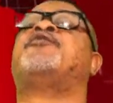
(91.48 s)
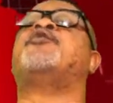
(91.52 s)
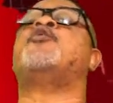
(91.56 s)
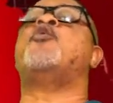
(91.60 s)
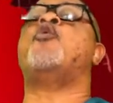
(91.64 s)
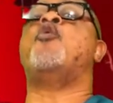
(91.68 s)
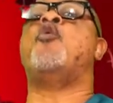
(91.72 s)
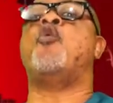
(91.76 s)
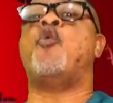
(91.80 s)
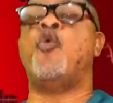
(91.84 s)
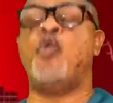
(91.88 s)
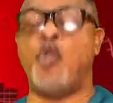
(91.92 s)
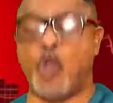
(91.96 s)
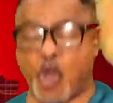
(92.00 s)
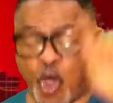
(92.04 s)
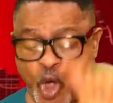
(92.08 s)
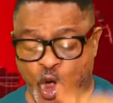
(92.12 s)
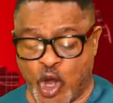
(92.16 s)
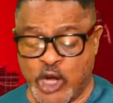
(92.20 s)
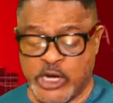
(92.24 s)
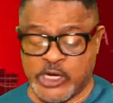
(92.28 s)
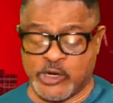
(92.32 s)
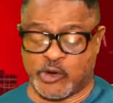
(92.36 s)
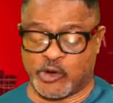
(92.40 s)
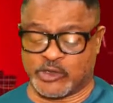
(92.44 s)
full
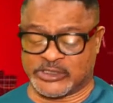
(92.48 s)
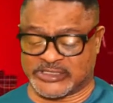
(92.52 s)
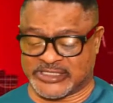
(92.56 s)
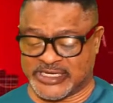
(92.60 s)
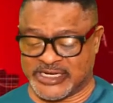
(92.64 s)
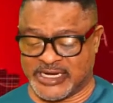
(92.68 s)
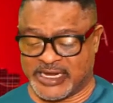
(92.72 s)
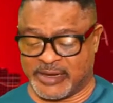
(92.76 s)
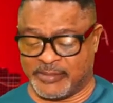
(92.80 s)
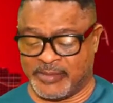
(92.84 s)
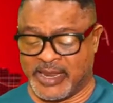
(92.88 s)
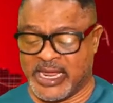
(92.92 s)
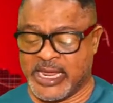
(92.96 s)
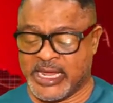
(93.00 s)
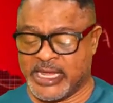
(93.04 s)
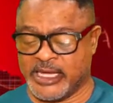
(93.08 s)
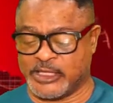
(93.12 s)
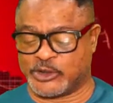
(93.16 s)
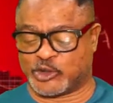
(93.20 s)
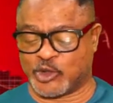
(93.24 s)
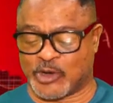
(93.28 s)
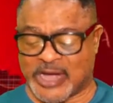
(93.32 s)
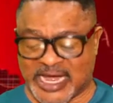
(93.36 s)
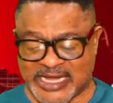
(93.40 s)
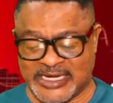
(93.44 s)
Holy Ghost in him
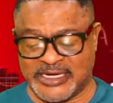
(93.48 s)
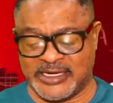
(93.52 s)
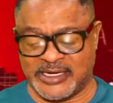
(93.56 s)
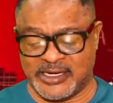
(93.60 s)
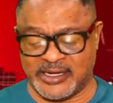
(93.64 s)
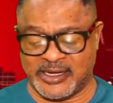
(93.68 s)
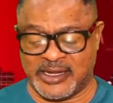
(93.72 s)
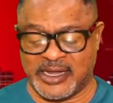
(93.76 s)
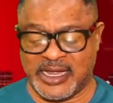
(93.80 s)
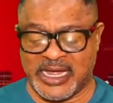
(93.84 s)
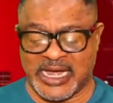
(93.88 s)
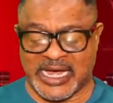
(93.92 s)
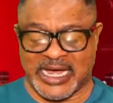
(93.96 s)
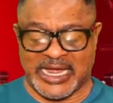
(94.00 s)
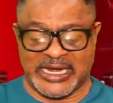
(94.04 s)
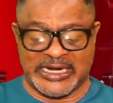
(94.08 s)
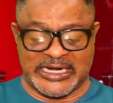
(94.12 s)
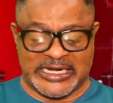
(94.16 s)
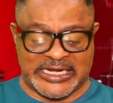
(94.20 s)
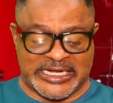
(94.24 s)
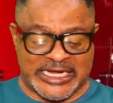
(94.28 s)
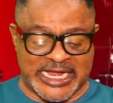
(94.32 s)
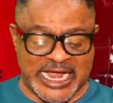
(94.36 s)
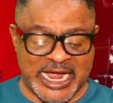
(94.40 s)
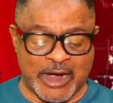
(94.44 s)
into Galilee.
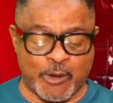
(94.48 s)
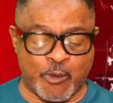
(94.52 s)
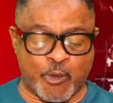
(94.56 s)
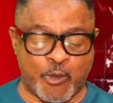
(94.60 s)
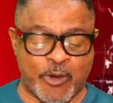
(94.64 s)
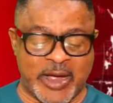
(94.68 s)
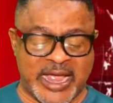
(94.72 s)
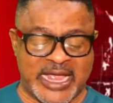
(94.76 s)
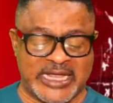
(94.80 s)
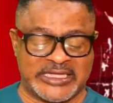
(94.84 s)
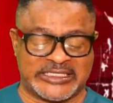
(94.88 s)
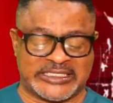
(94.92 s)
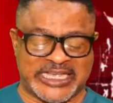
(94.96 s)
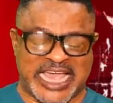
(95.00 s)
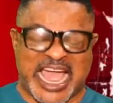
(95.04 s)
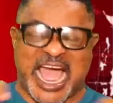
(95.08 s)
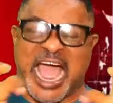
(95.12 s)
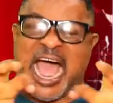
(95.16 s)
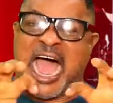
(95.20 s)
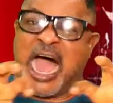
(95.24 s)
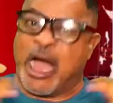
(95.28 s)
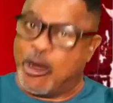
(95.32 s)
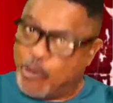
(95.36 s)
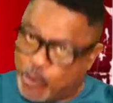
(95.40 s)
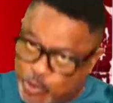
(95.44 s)
And there went
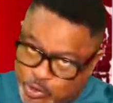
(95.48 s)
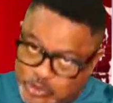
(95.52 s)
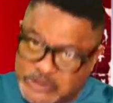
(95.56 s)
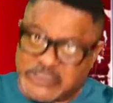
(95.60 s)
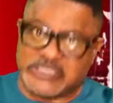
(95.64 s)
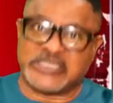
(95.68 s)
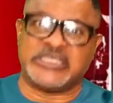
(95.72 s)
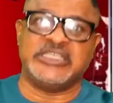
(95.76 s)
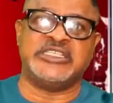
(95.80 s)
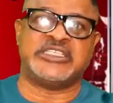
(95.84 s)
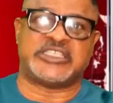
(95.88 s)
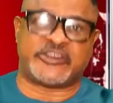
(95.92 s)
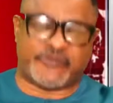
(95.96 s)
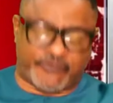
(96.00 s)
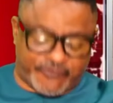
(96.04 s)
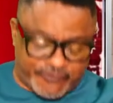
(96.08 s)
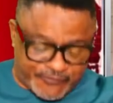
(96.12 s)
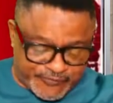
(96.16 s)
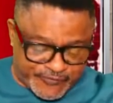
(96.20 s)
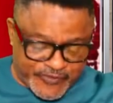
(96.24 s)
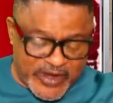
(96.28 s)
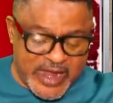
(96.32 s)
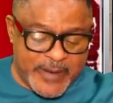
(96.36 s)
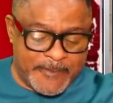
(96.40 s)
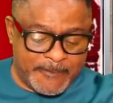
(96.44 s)
out his
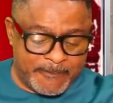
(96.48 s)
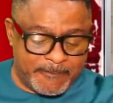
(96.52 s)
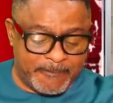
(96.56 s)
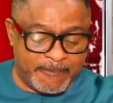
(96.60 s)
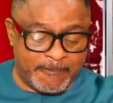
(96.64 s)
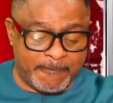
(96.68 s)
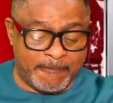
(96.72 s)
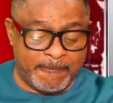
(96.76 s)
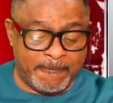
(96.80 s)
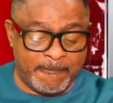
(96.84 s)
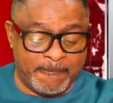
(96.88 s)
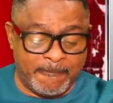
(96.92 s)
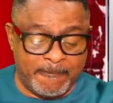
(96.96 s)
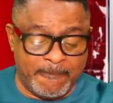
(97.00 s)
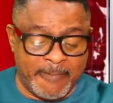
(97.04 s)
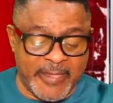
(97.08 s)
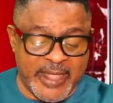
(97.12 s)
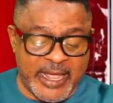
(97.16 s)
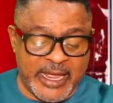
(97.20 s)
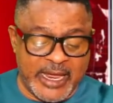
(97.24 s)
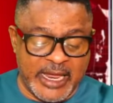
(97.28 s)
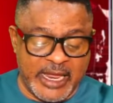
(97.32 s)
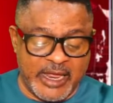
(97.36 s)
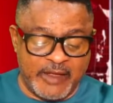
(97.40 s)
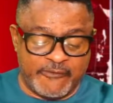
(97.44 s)
fame.
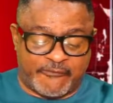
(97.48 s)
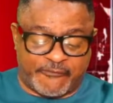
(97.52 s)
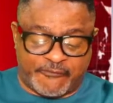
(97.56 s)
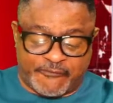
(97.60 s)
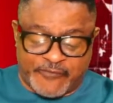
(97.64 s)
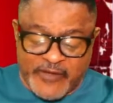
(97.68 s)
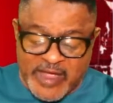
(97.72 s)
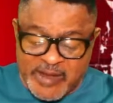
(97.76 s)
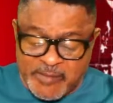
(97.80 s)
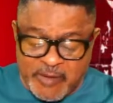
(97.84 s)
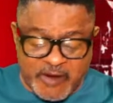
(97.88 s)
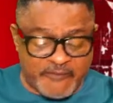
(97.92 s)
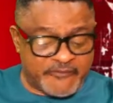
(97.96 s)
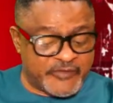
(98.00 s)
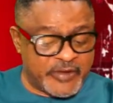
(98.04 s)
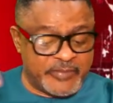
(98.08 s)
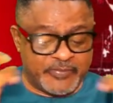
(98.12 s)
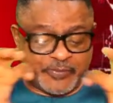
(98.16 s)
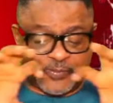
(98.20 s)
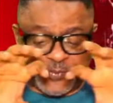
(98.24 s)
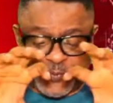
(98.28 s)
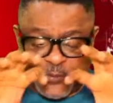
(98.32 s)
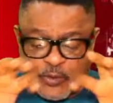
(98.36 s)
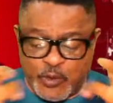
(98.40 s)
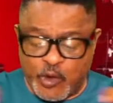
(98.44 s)
A fame of
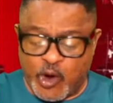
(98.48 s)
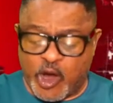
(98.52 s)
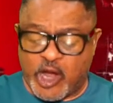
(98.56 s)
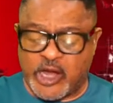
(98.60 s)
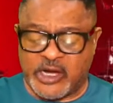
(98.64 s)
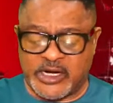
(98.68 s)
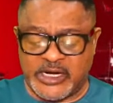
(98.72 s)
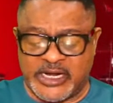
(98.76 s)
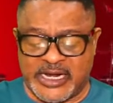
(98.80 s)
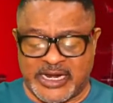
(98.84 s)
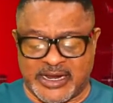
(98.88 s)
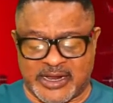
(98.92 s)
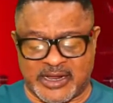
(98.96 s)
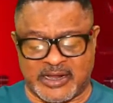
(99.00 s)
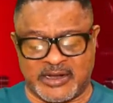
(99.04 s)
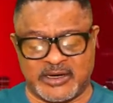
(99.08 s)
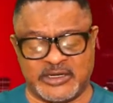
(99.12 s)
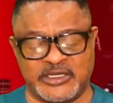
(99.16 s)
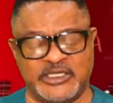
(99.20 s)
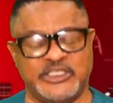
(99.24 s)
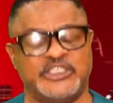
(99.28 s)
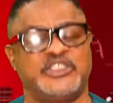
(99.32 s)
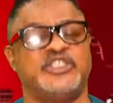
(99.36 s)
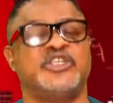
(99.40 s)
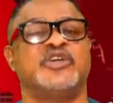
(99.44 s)
him throughout the
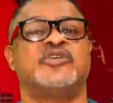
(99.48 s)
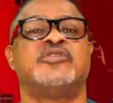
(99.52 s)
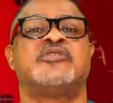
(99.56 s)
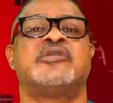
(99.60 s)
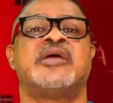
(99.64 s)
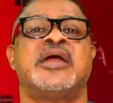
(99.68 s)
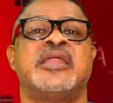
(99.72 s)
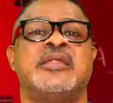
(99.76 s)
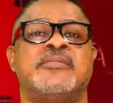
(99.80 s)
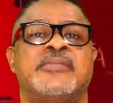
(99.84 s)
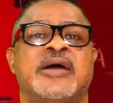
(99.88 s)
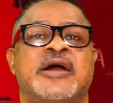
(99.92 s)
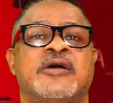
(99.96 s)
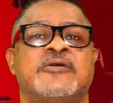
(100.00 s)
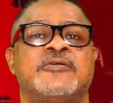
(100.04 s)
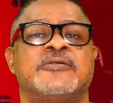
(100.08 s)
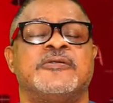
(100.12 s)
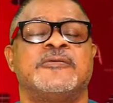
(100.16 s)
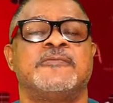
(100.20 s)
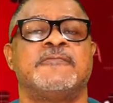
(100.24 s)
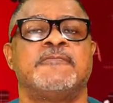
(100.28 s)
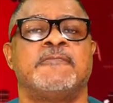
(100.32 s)
region right about.